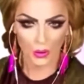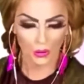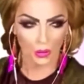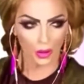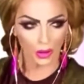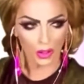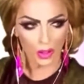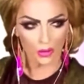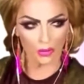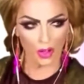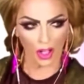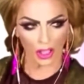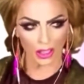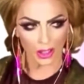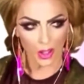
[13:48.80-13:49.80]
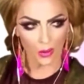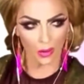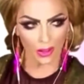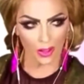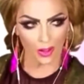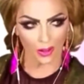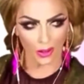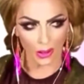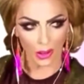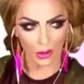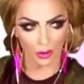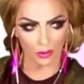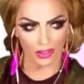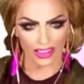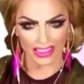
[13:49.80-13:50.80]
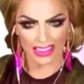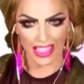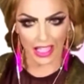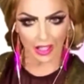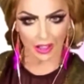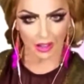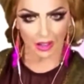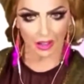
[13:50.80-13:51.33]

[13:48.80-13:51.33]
What the f*** is going on in here on this day?